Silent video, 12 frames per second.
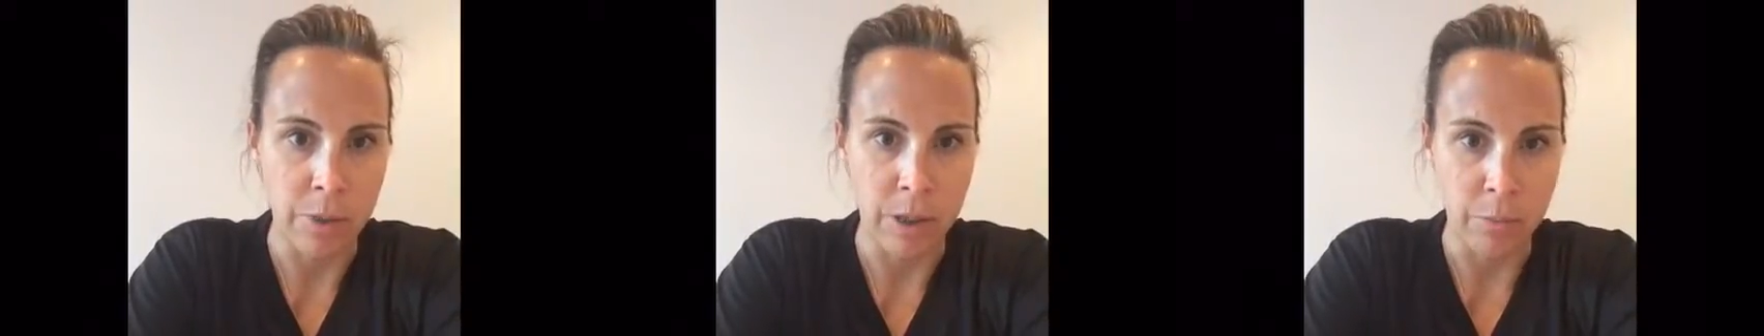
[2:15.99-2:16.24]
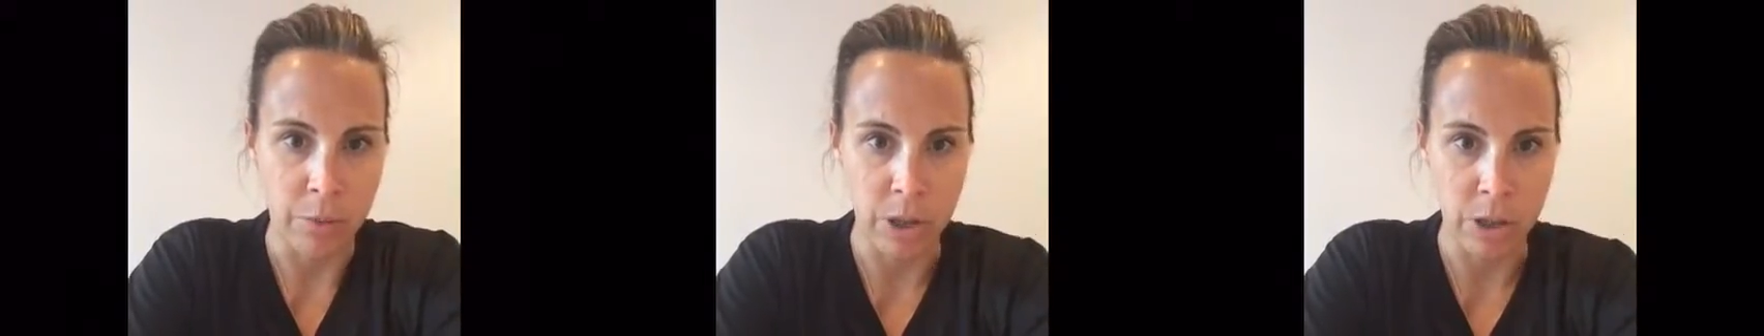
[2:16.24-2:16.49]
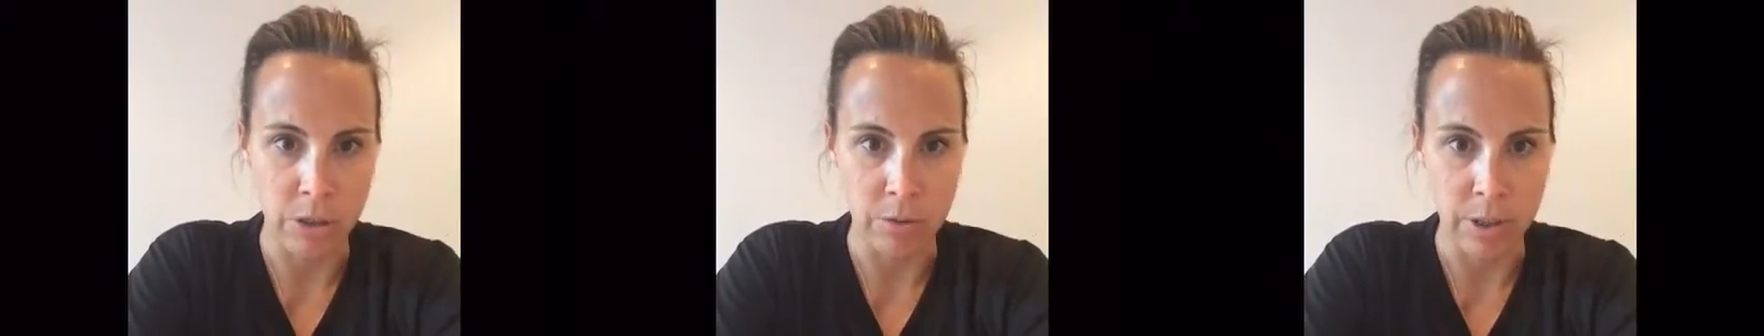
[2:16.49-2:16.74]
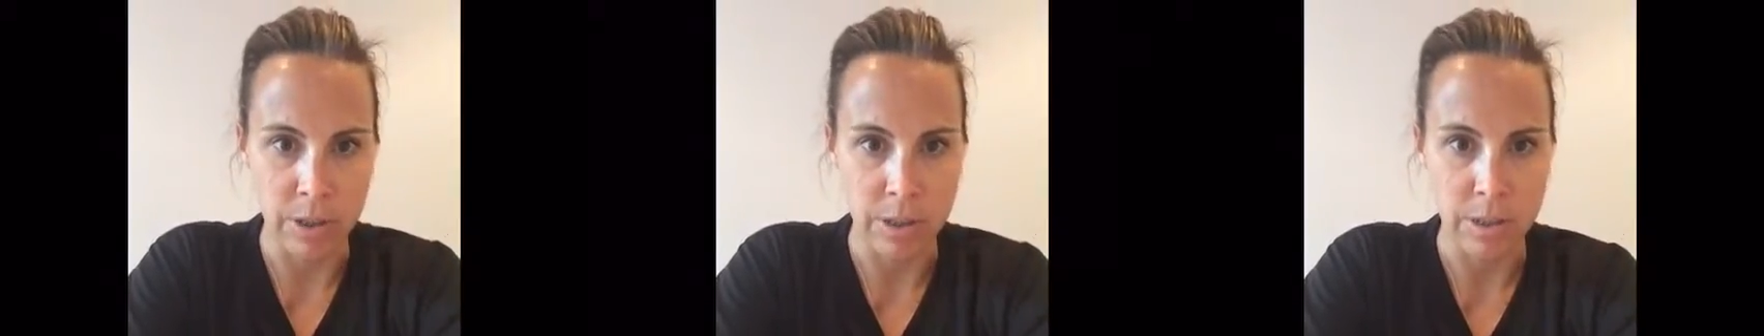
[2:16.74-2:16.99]
blood
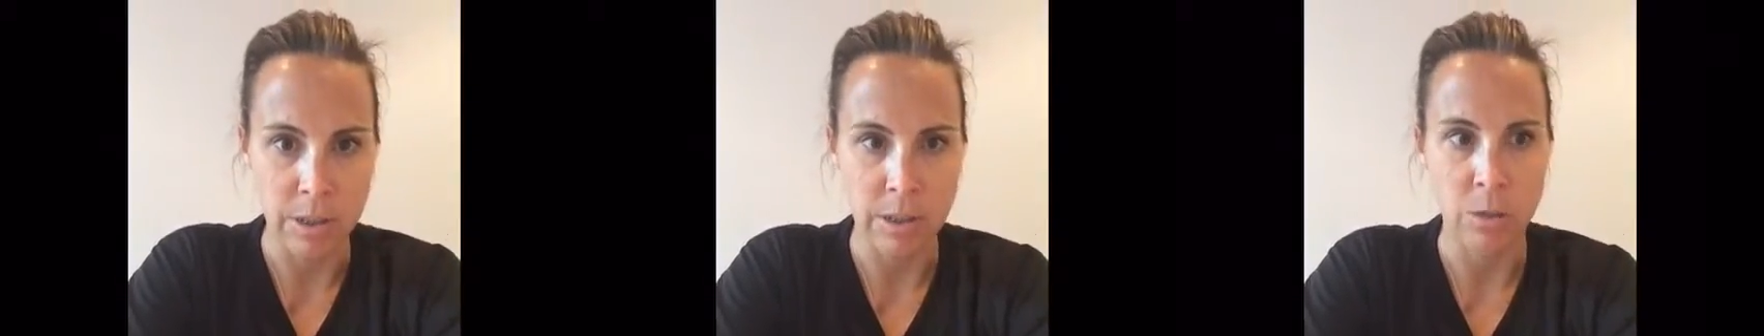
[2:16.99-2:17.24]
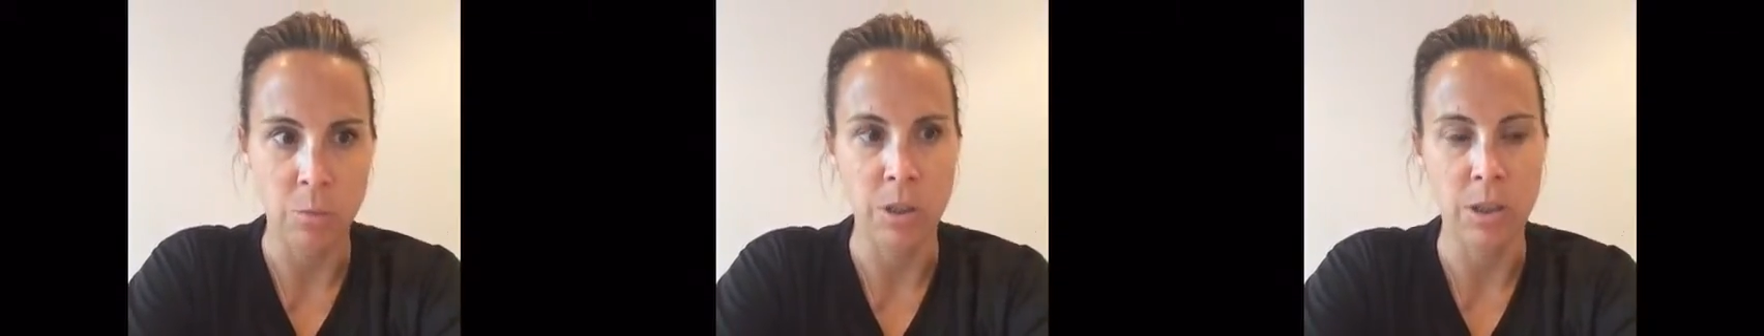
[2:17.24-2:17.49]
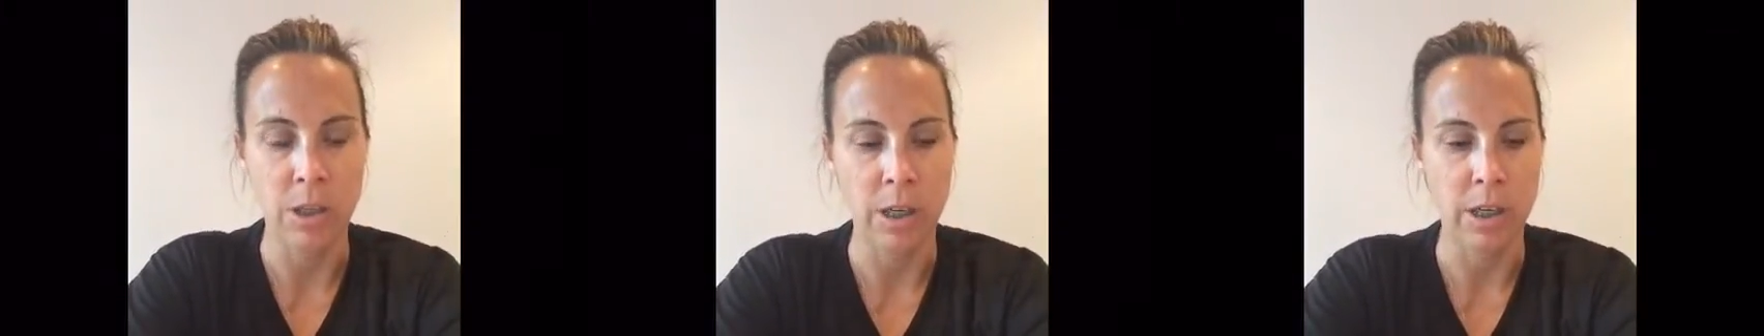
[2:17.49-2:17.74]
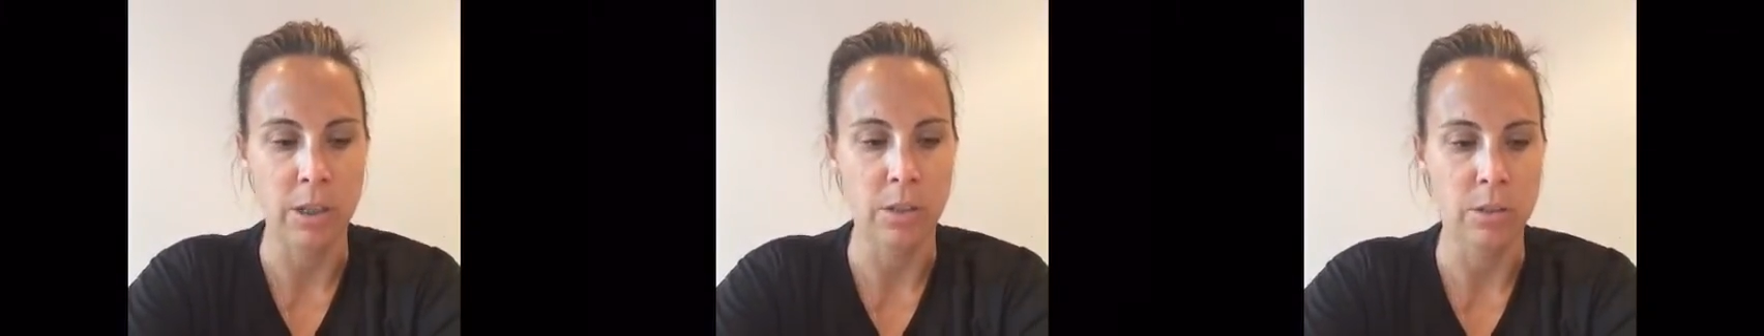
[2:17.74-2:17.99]
pressure is to be
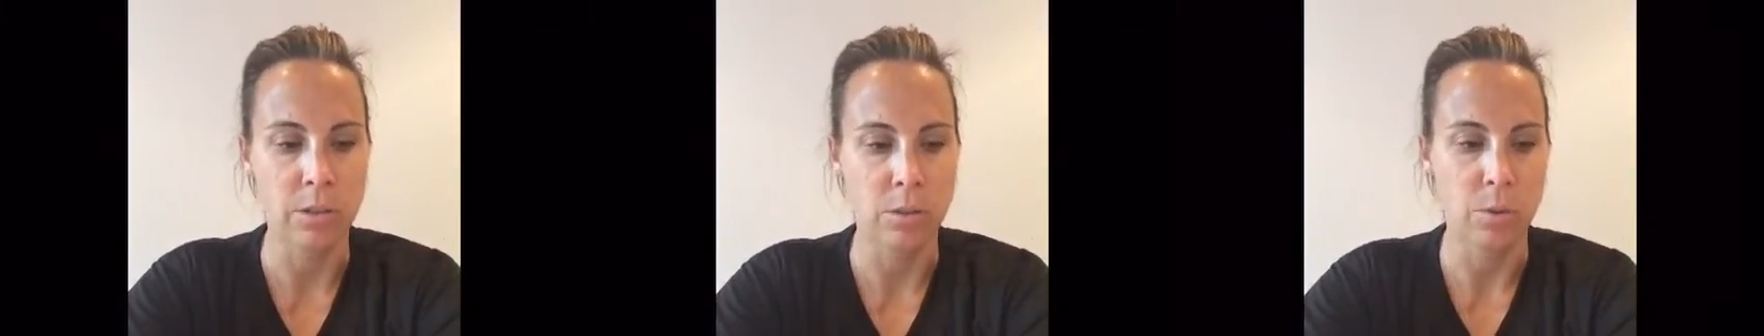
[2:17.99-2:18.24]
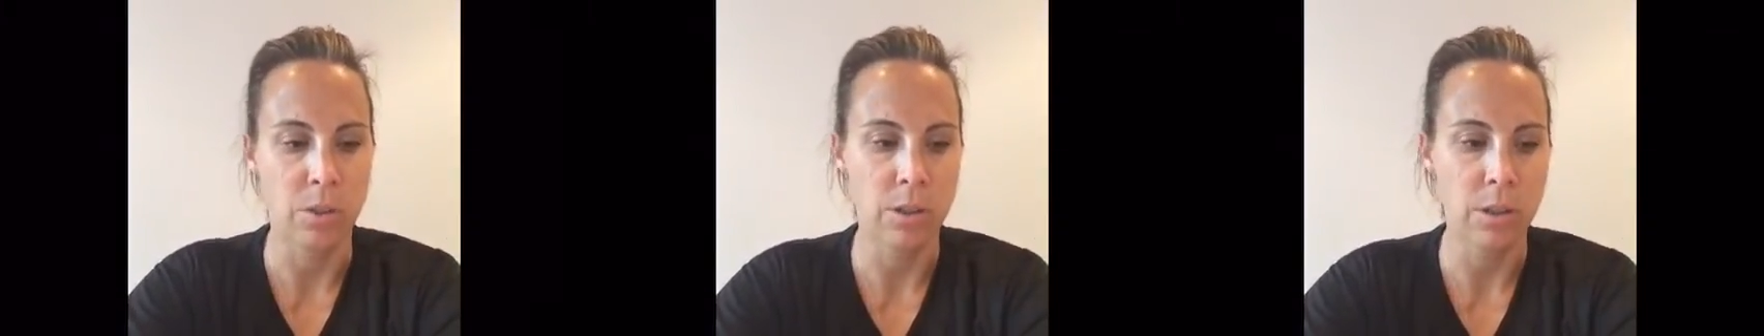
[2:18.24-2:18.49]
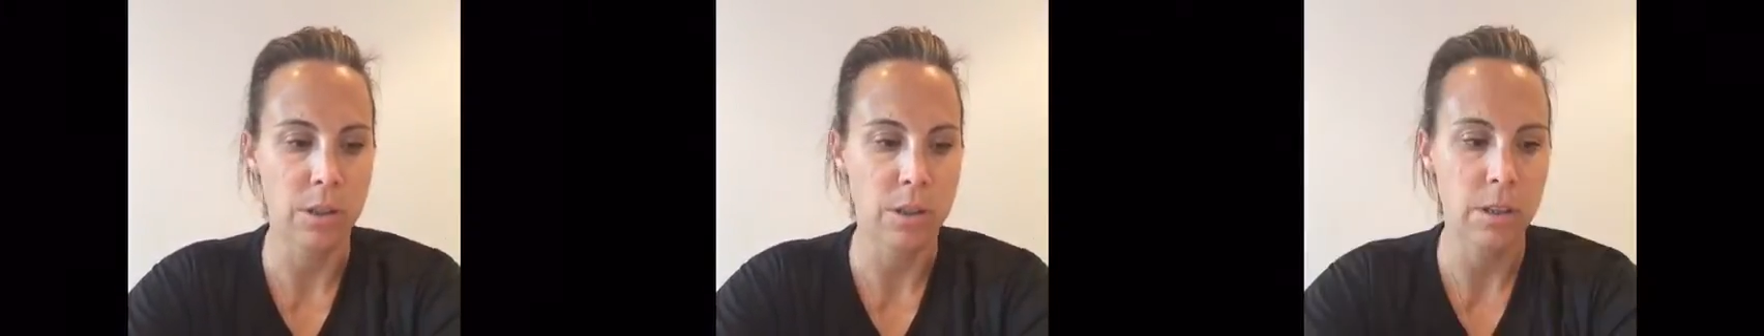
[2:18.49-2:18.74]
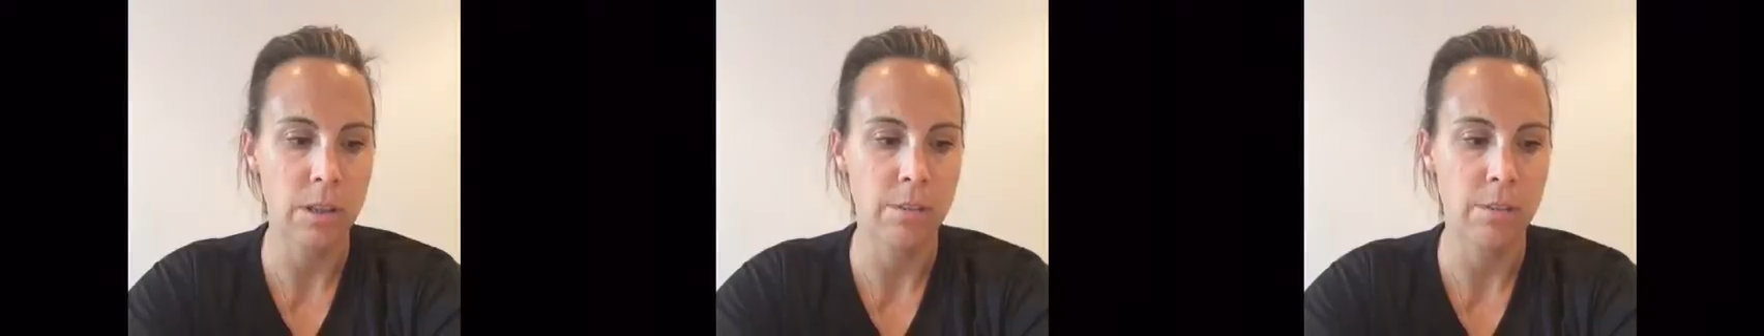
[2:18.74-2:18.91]
diagnosed with it.